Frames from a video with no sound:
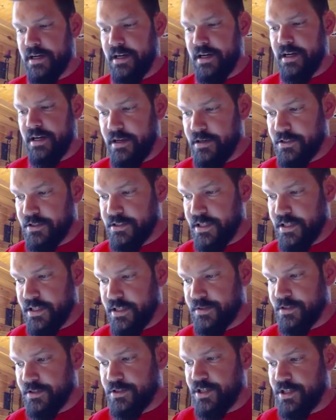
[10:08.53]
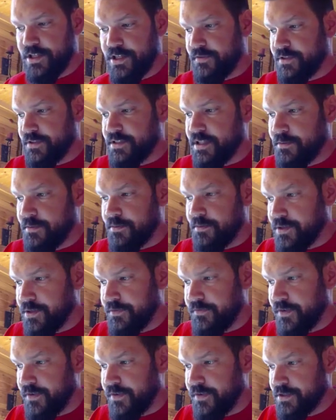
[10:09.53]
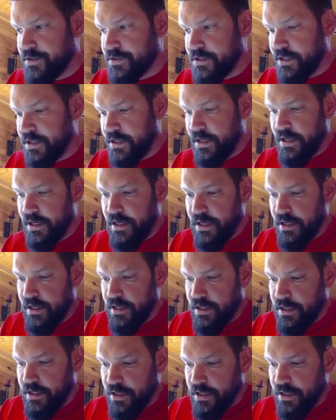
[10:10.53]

Find any intercepts and check for symmetry first.